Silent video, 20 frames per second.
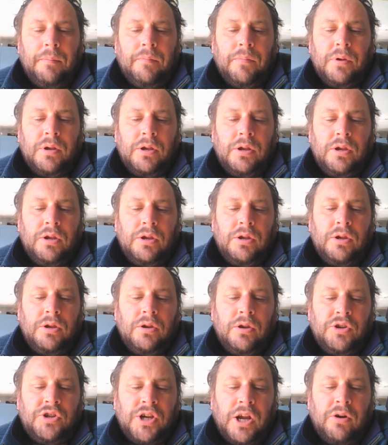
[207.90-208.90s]

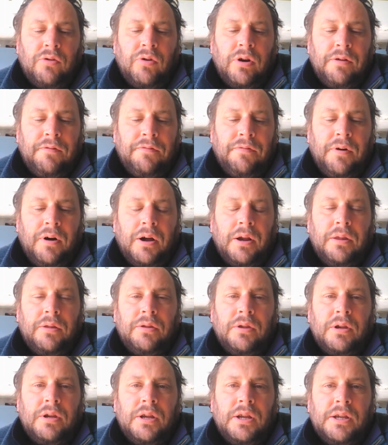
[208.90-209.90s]
you generally
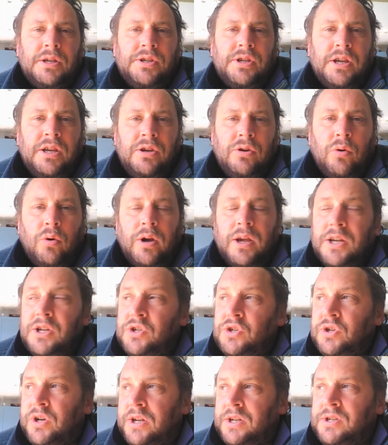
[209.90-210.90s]
find that it's in your
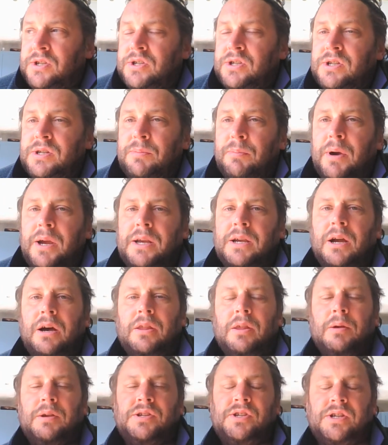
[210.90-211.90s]
interests to make
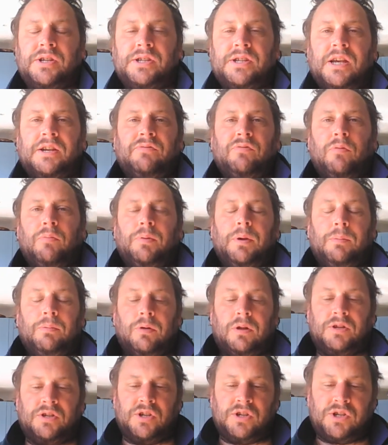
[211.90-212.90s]
other successful
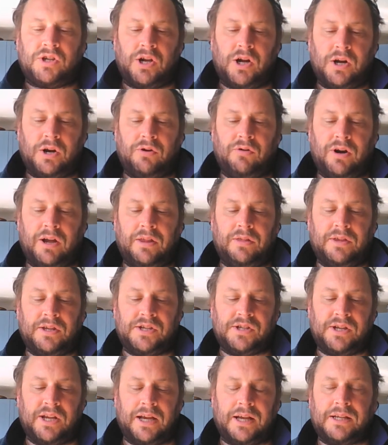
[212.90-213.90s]
people and to turn around
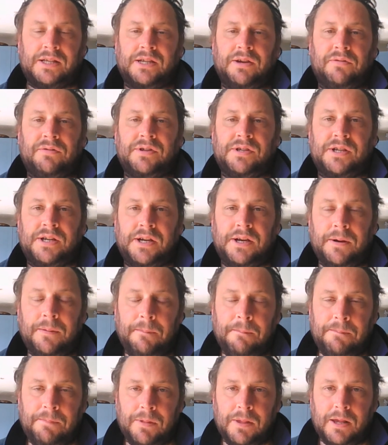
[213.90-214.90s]
this negativity
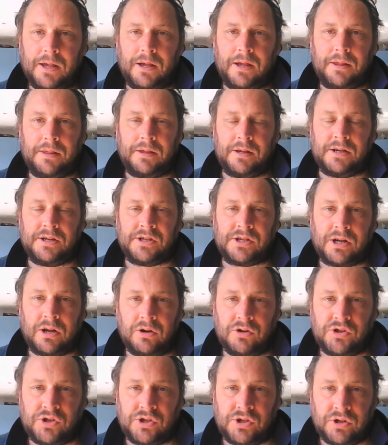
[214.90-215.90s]
that is
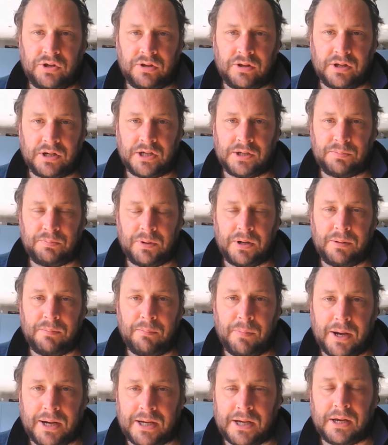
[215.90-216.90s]
close to you, that has
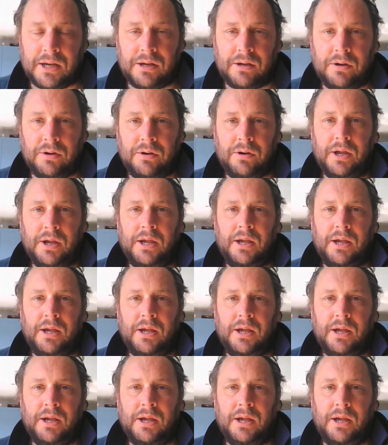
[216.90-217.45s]
been making you,